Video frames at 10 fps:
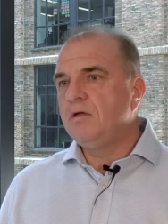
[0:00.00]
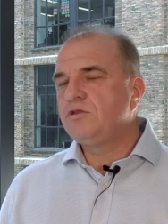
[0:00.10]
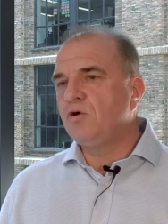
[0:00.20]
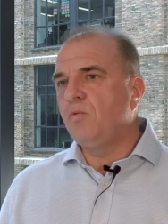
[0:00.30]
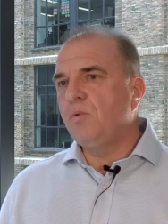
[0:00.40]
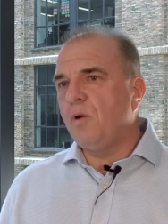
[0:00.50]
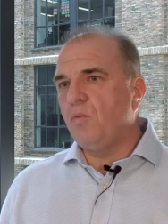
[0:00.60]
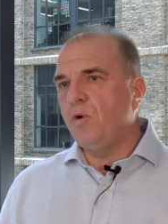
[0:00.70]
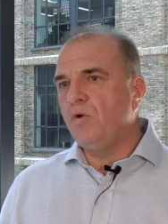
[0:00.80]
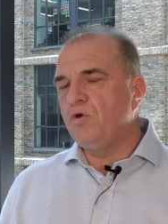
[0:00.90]
So
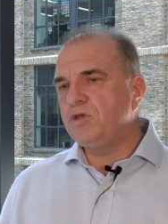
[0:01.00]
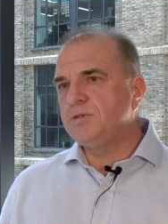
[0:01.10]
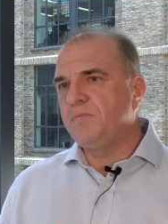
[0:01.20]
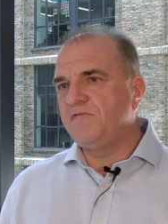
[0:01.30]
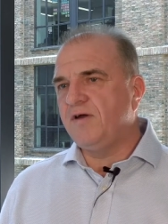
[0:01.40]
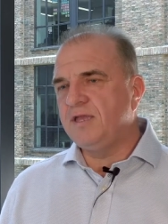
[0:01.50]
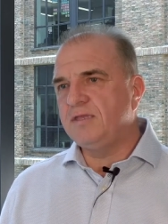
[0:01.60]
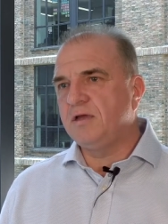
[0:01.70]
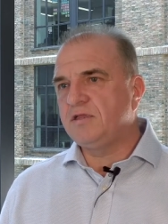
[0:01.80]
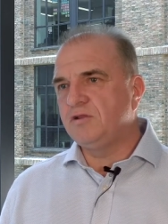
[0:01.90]
we'll look to provide
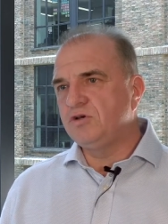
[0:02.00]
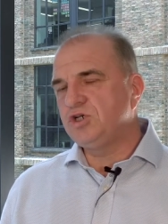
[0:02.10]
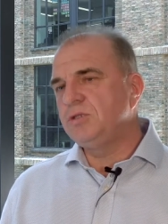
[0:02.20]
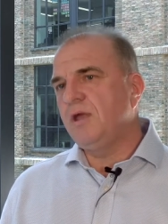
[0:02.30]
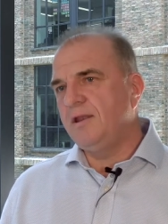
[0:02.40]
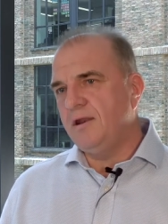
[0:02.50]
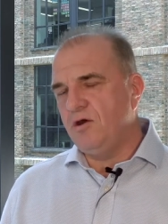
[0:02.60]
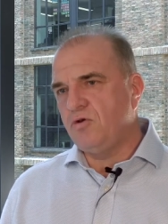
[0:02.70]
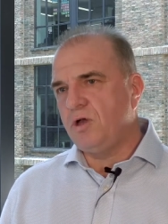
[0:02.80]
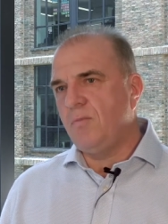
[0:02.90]
a solution and an
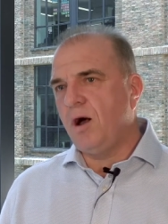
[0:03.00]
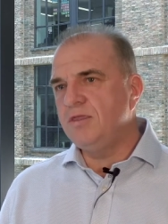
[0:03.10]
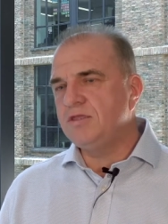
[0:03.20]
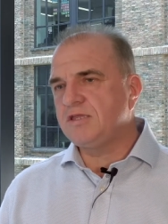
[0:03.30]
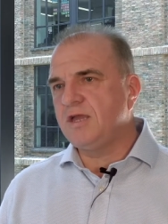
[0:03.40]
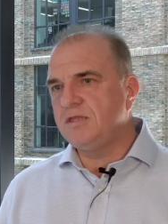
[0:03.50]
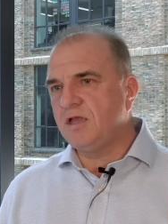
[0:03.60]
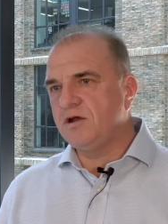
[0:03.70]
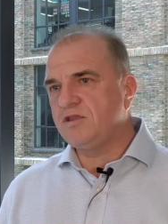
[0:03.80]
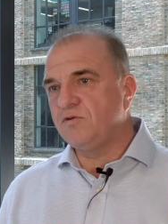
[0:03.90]
outcome, understand the
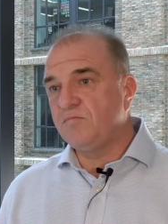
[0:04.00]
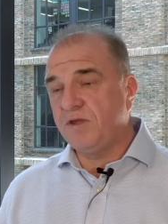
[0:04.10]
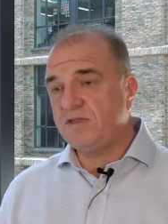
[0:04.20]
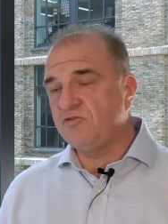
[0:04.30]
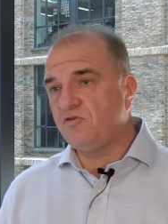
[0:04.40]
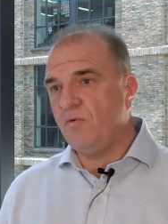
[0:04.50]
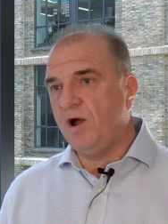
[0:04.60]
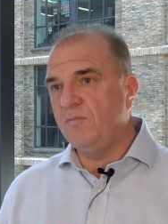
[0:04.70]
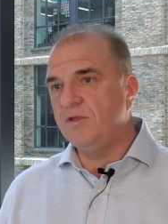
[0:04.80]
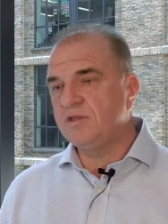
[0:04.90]
customer's business
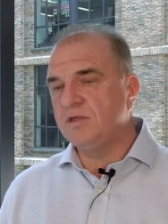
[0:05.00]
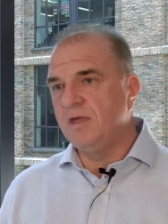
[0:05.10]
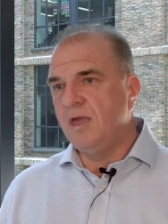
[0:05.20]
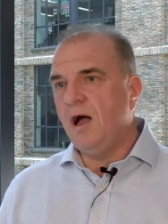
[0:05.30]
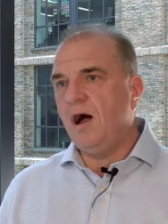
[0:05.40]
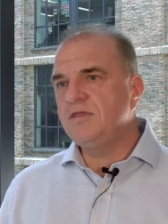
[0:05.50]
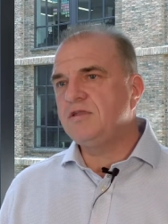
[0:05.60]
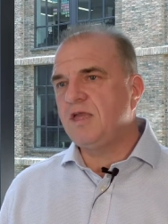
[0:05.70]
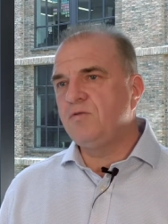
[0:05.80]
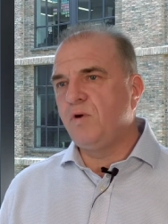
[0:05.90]
requirements,
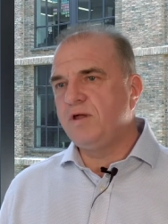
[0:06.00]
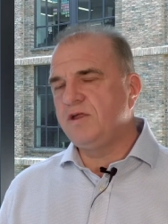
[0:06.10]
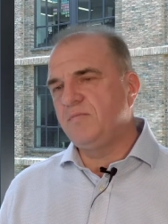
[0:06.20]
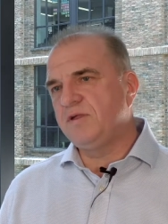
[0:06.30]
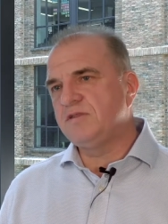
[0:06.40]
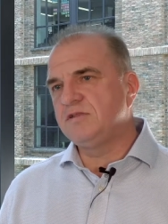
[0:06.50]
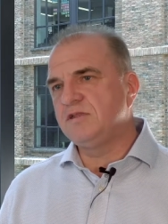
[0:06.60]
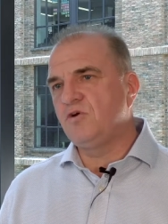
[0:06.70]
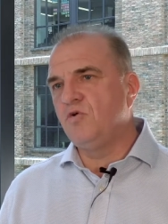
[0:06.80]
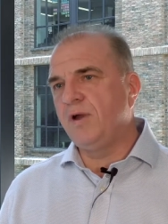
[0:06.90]
understand where their business
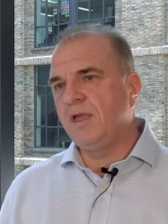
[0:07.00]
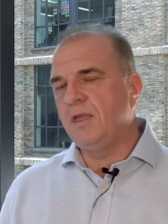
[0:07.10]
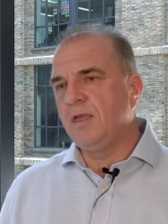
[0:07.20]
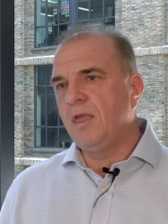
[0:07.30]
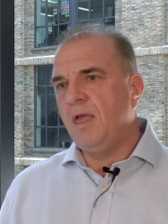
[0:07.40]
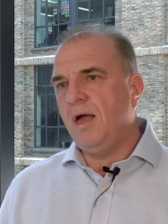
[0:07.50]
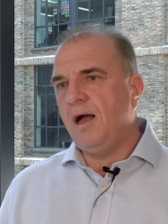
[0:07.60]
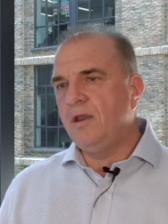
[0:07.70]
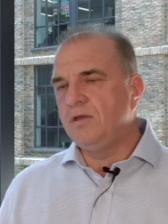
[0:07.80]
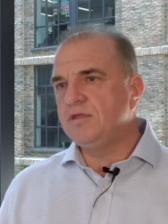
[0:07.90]
is going,
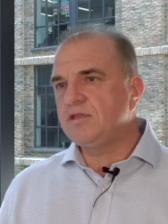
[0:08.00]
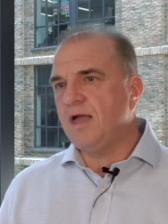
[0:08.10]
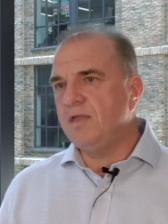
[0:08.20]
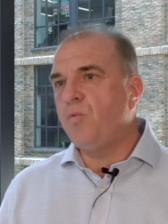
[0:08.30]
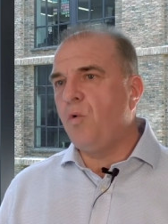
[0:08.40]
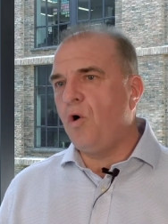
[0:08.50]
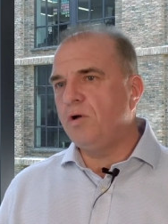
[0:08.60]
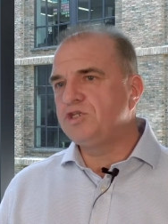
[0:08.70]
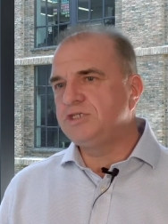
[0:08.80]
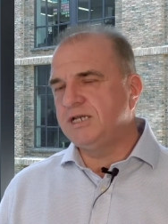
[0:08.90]
and understand
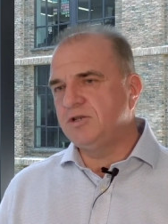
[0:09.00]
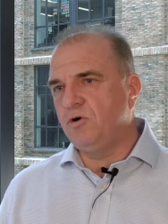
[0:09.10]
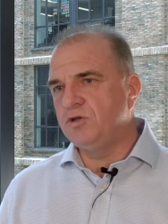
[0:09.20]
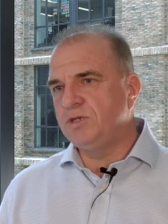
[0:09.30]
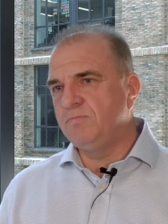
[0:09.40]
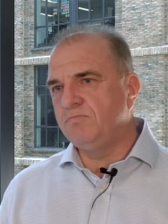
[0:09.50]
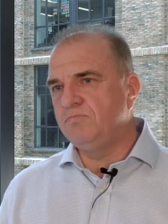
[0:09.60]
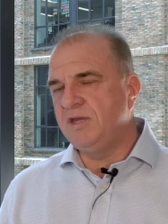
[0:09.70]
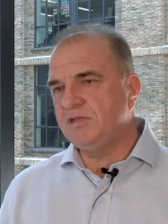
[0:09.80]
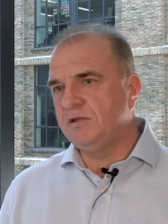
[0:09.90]
what technology
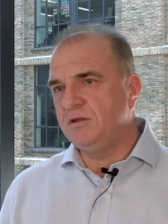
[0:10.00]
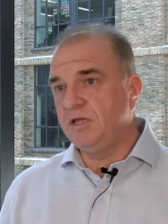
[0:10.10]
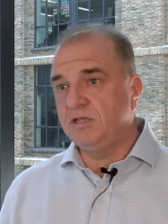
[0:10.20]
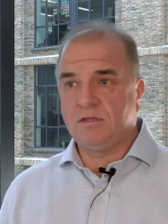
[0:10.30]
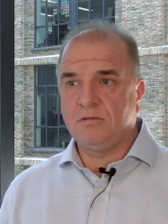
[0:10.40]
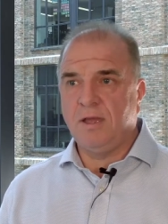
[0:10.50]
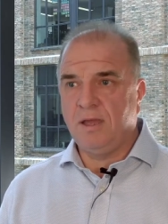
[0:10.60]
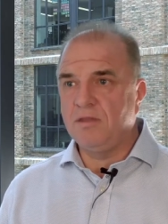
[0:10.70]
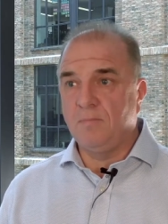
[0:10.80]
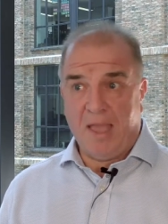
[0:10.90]
meets their needs,
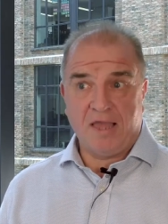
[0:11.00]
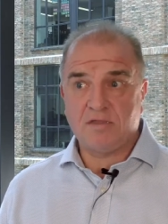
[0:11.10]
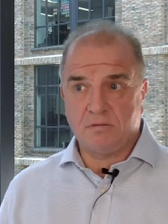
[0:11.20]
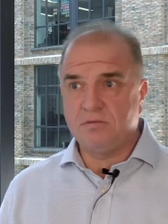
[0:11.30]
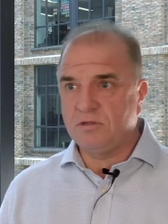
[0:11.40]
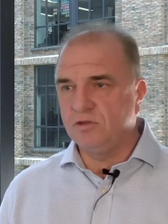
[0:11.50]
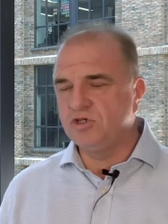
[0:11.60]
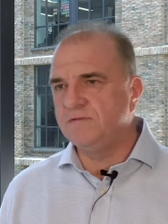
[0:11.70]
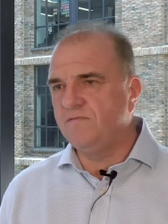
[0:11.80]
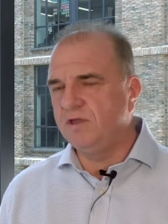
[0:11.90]
the best
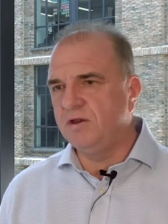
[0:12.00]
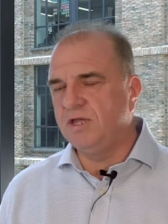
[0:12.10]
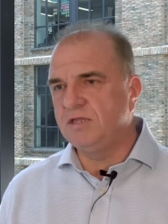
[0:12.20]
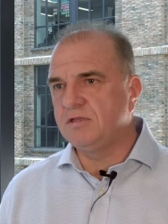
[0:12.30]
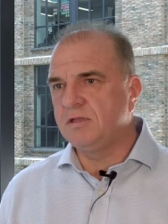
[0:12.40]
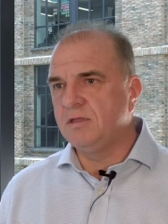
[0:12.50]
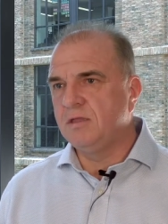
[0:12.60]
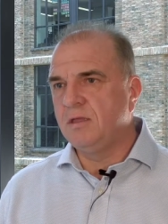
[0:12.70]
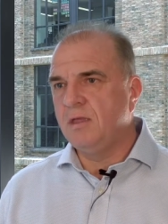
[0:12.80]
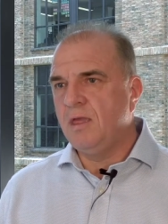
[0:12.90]
solution for their needs.
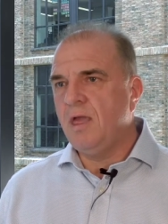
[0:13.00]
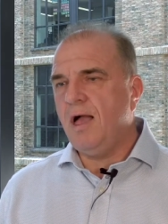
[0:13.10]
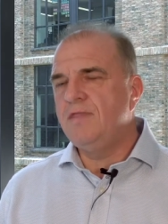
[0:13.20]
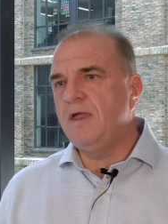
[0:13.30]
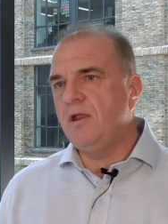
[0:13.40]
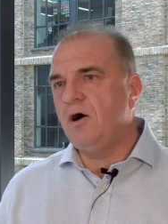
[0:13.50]
And then